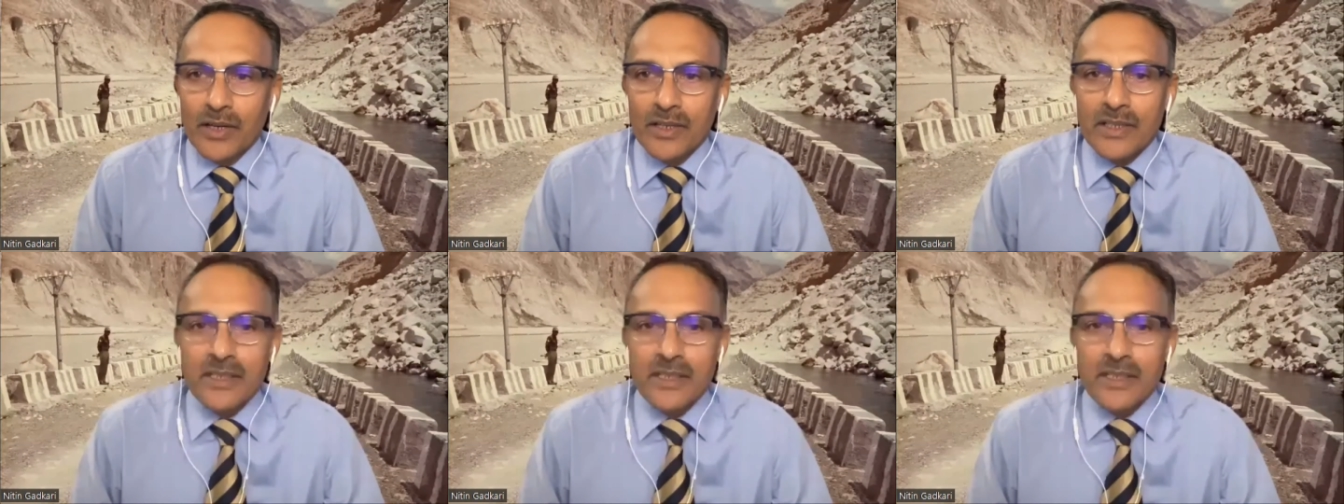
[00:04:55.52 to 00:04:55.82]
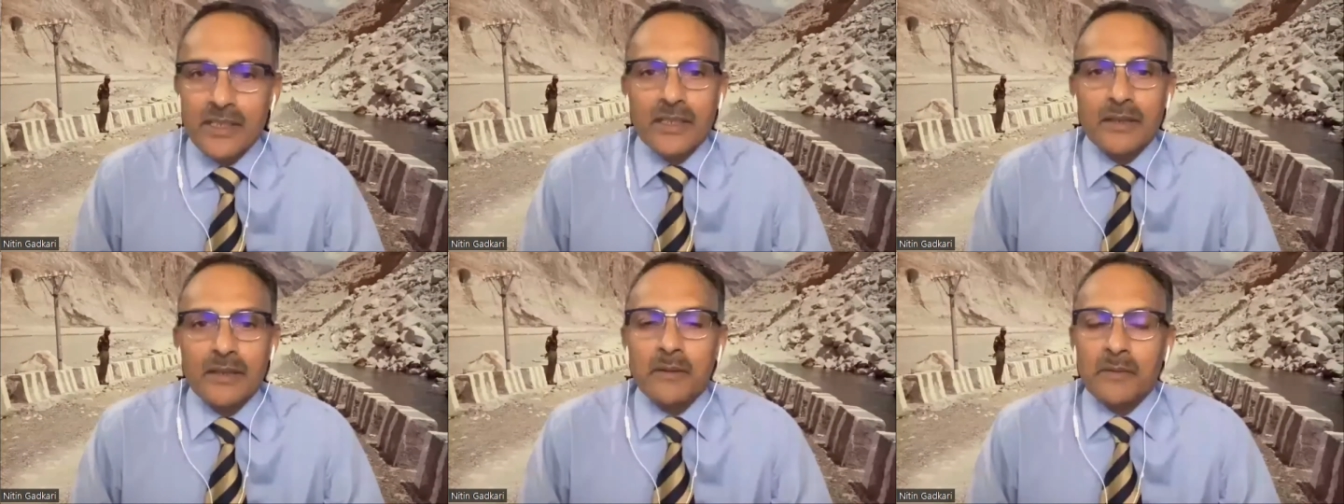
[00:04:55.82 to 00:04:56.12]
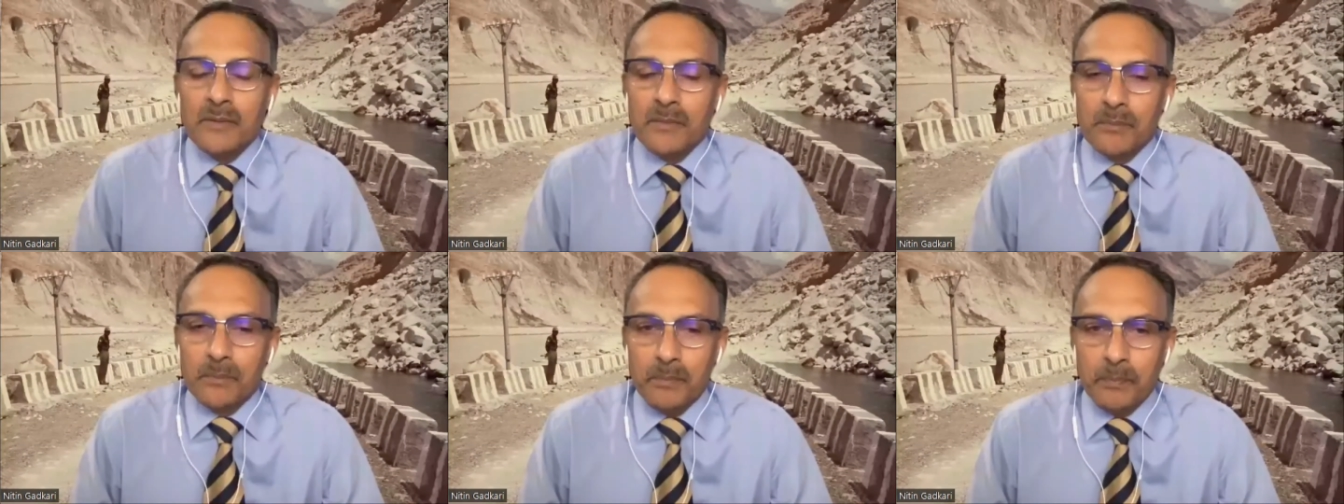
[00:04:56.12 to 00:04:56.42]
Dr.
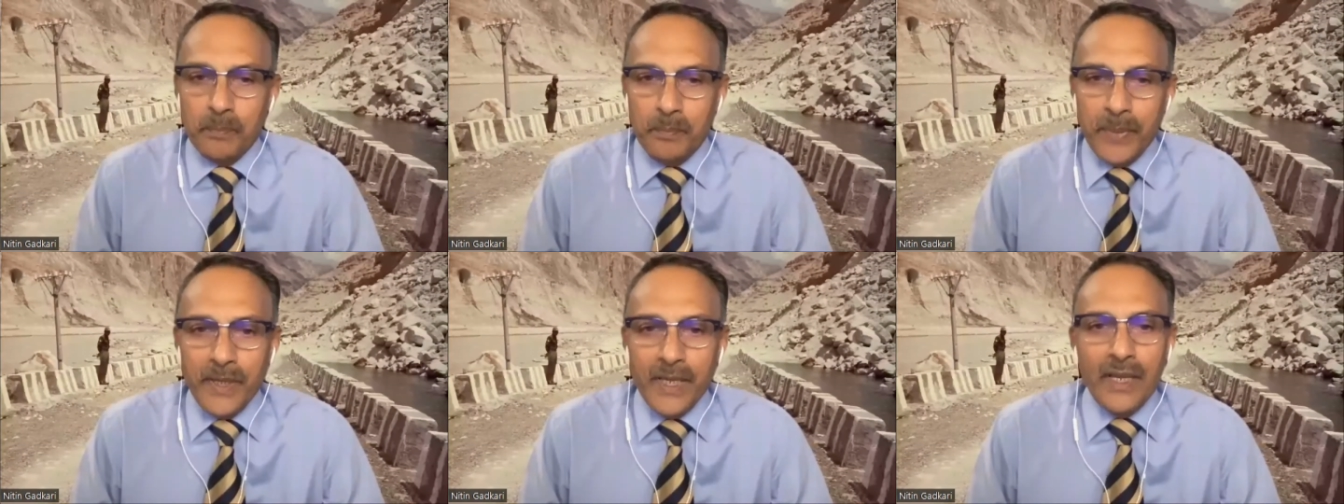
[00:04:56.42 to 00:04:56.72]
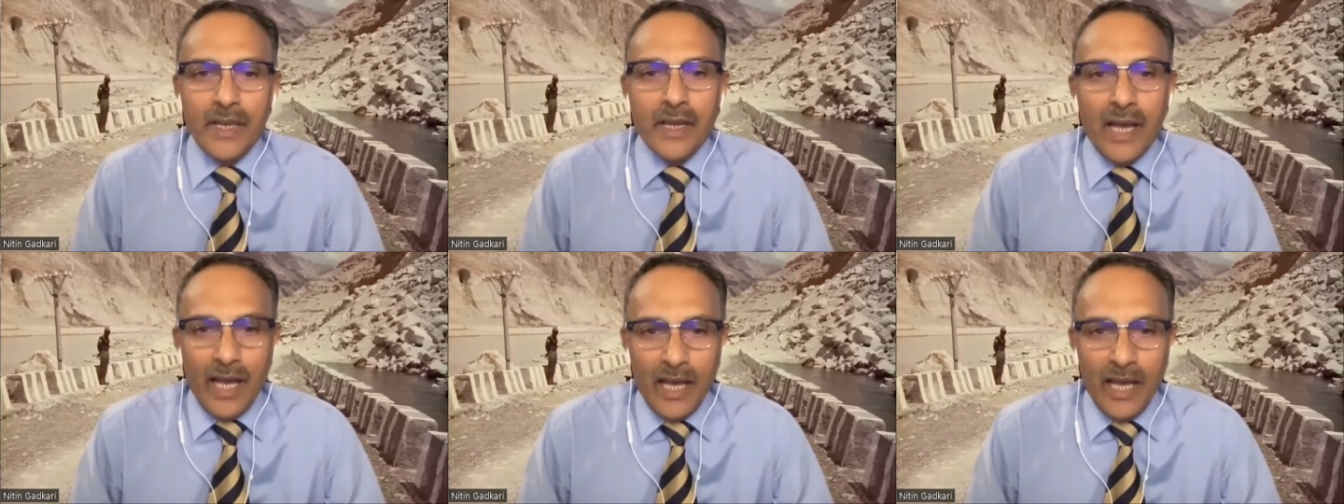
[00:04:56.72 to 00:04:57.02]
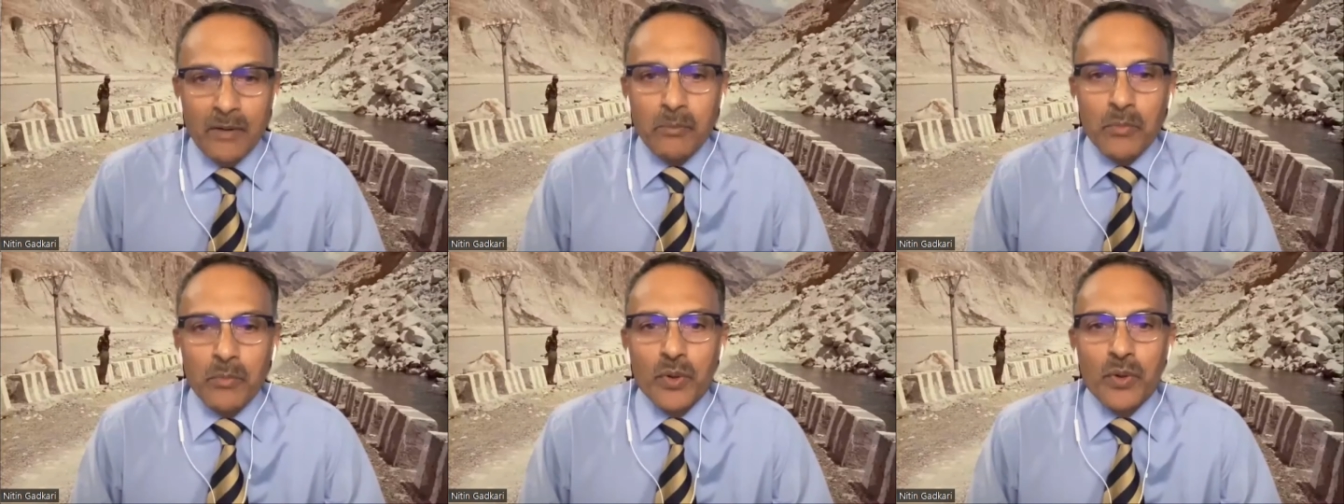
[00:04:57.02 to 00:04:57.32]
P.
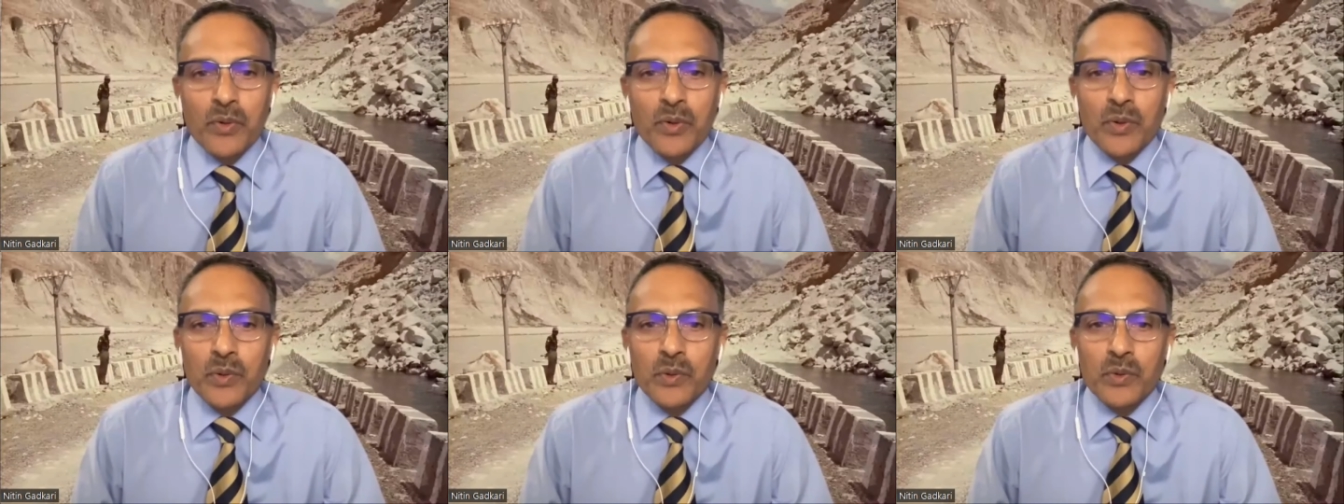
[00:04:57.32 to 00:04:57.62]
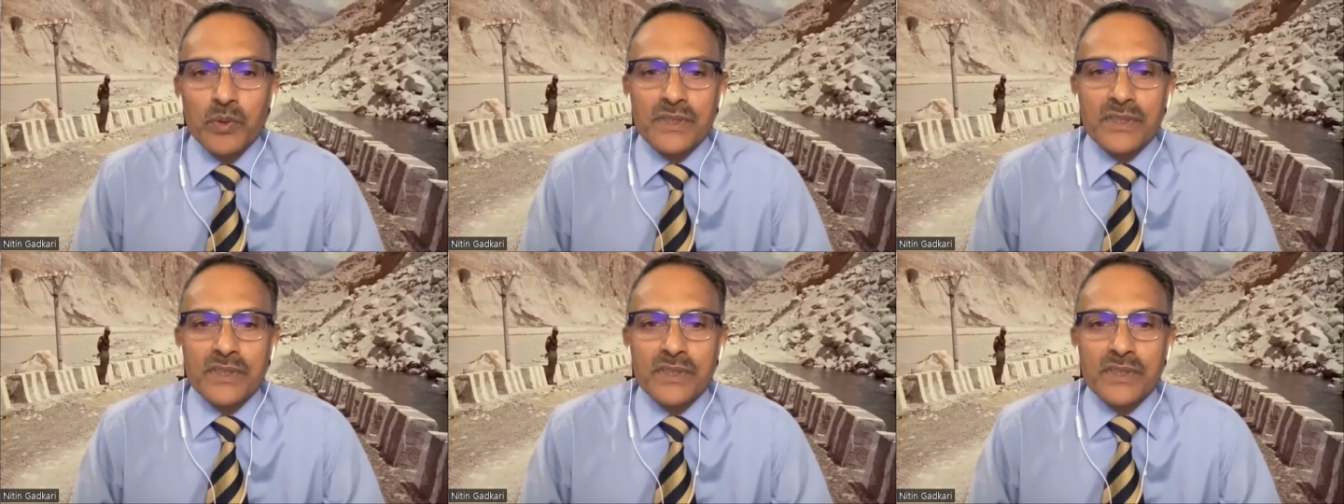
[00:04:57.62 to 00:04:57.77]
Angmo,